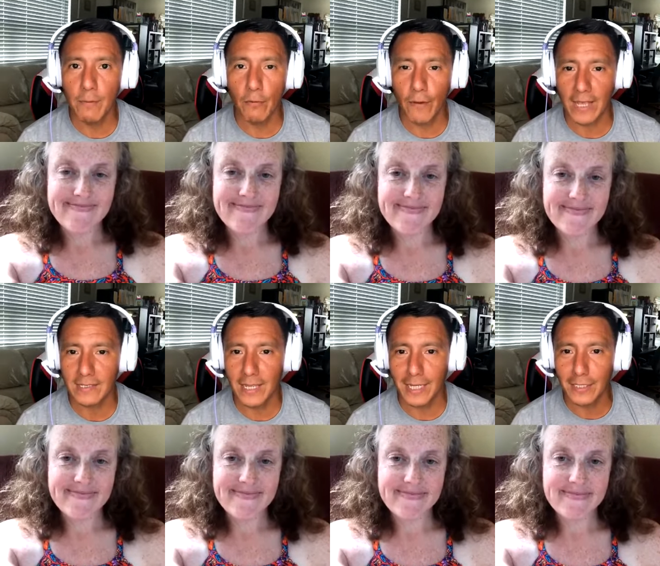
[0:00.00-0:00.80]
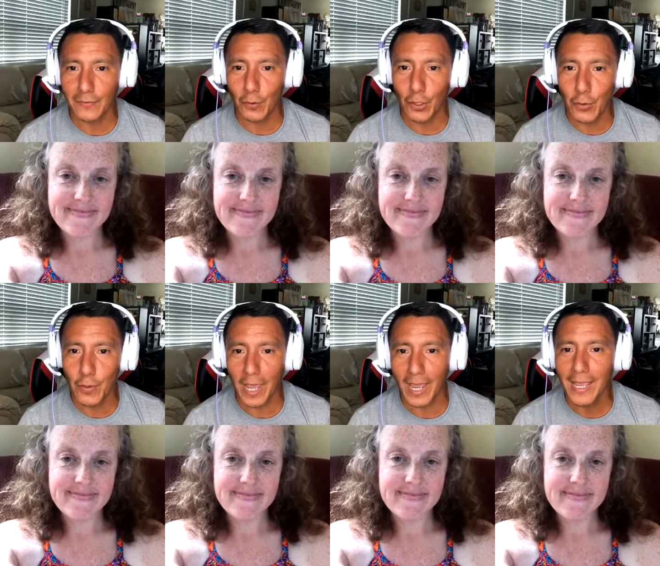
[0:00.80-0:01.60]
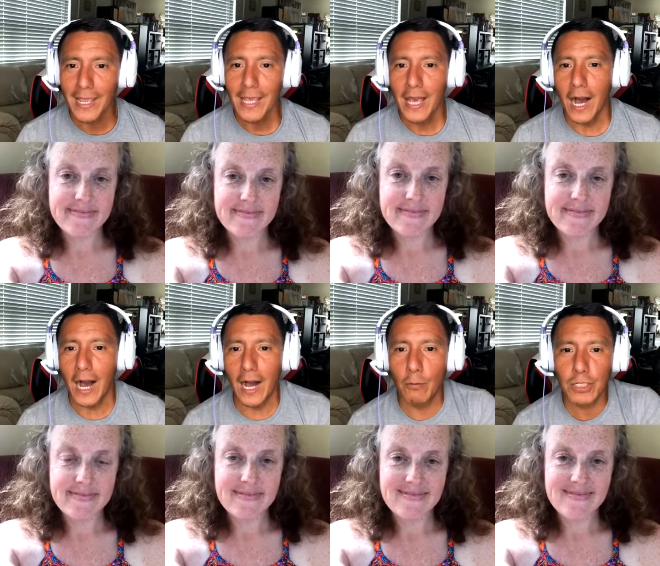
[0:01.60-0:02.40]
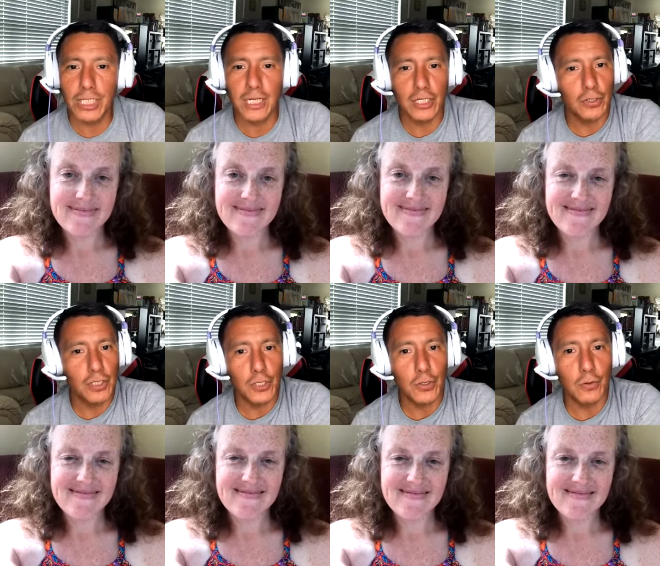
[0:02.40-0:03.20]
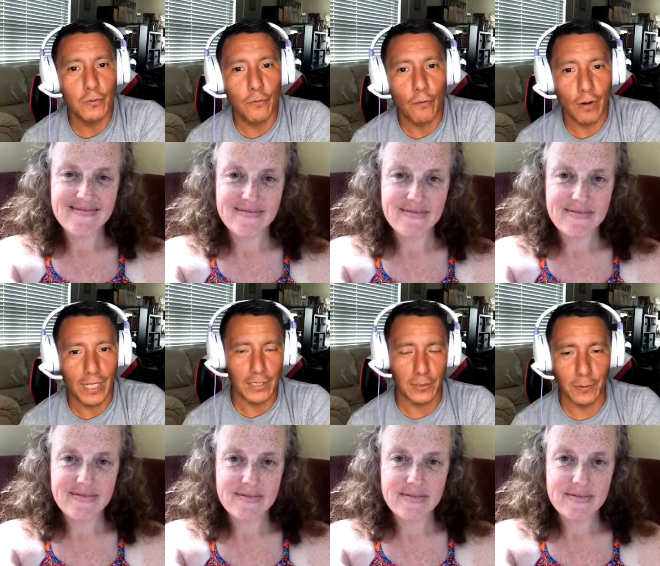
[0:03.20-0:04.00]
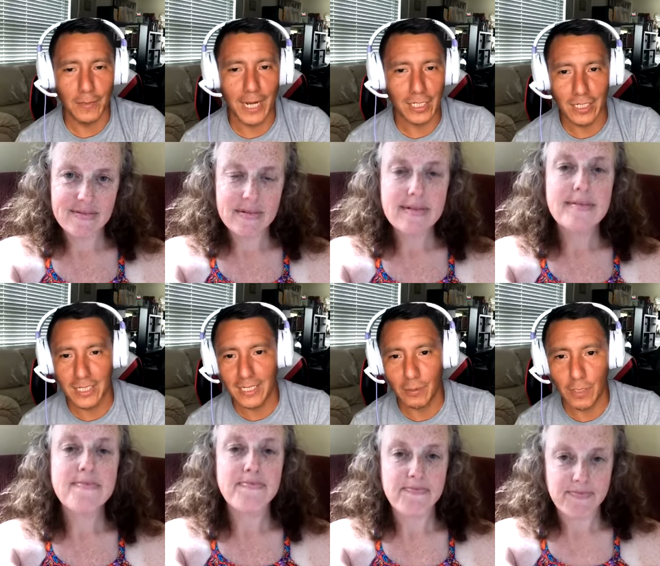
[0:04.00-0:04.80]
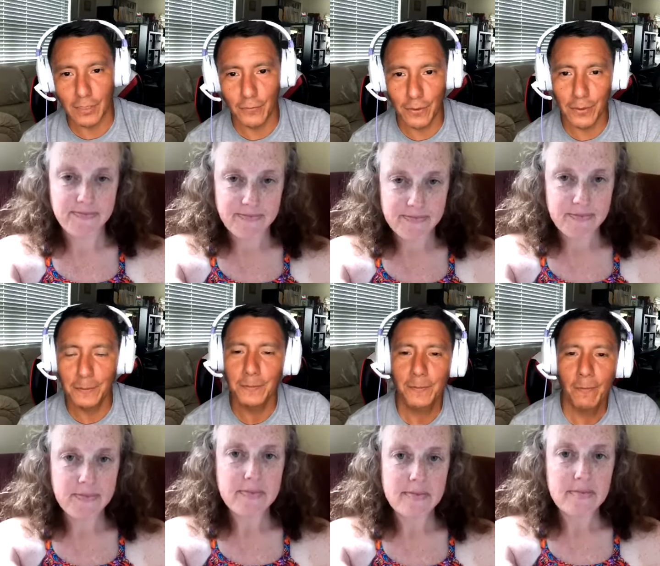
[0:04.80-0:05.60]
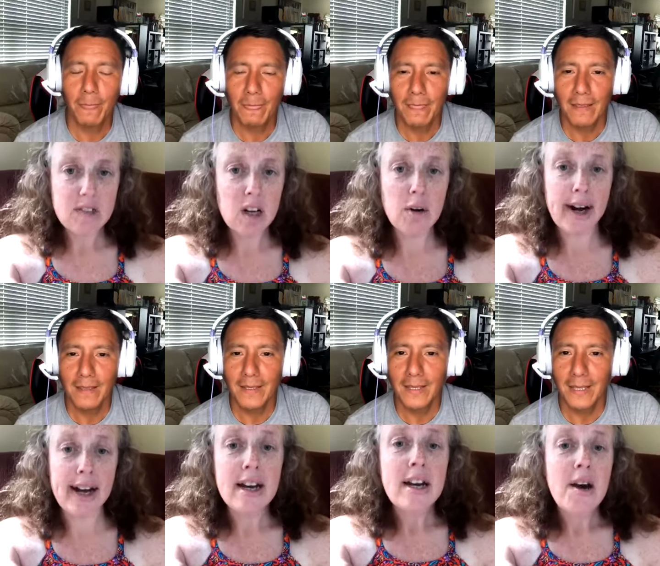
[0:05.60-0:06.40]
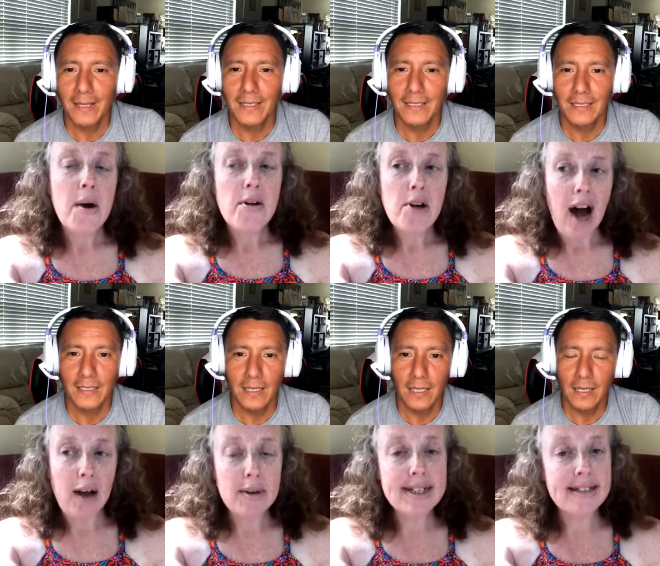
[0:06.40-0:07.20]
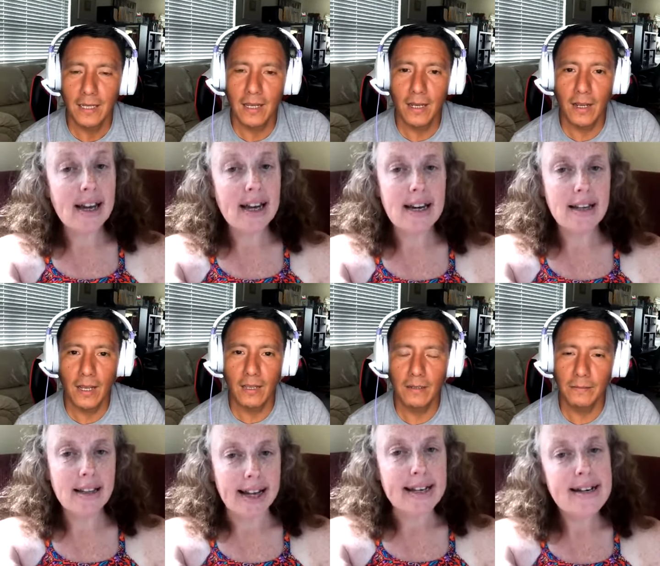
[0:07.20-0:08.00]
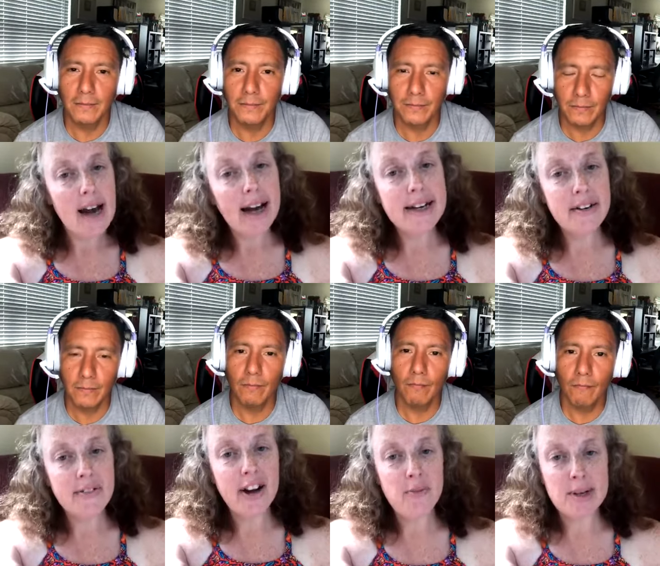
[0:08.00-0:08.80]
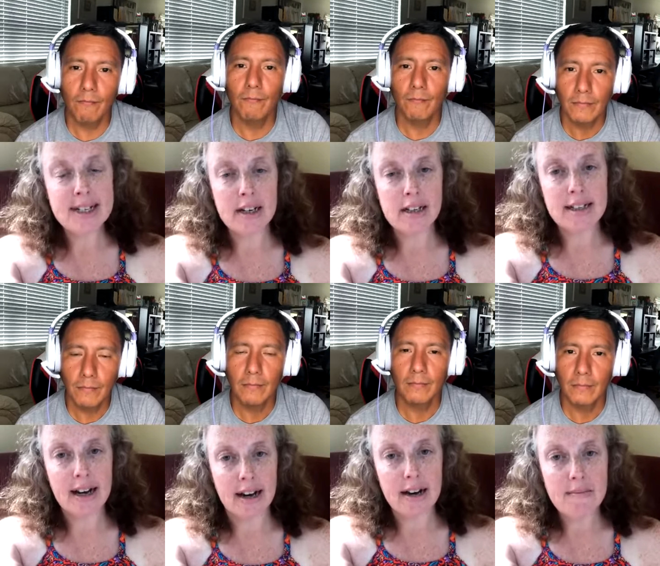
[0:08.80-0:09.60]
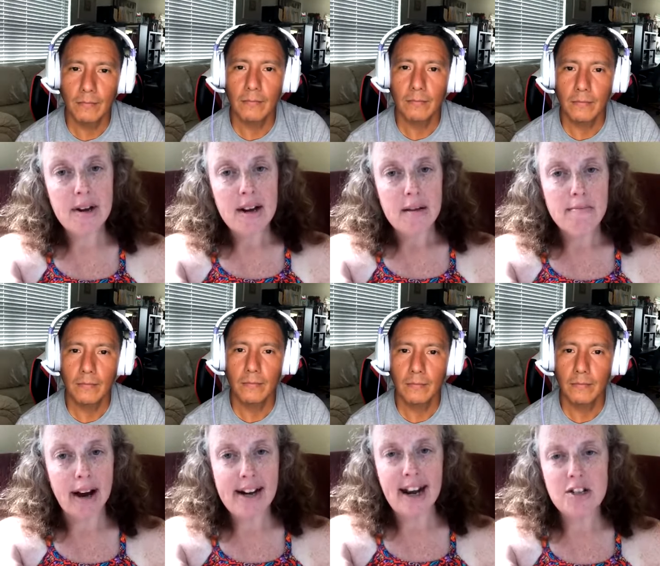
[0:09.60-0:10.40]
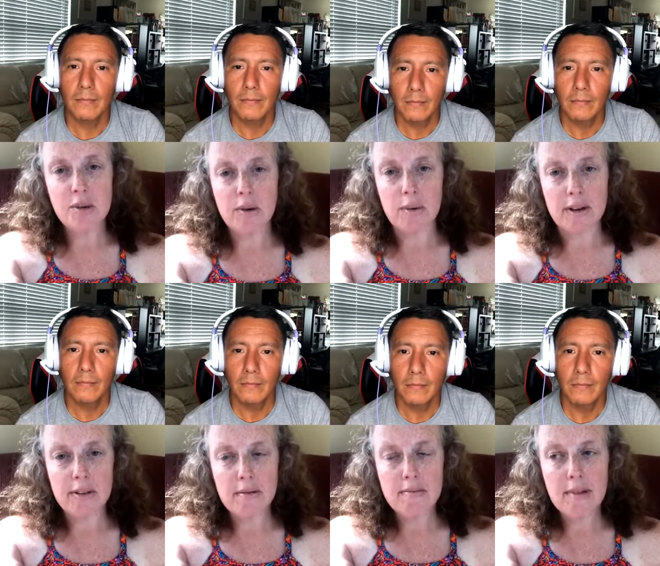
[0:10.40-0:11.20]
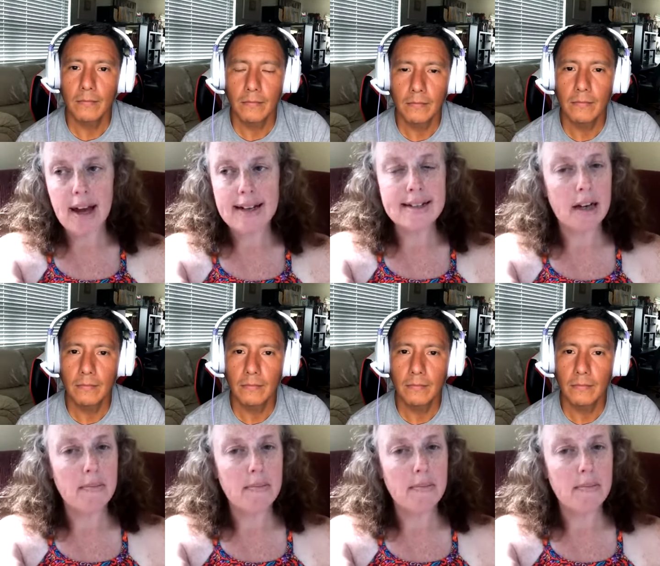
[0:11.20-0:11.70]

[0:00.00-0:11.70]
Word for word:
Speaker 1: Fasting is from the UK. Uh, which schedule do you fall into? Actually, she has a question for you.
Speaker 2: Okay, I would say like ninety five percent of the time, my natural rhythm ends up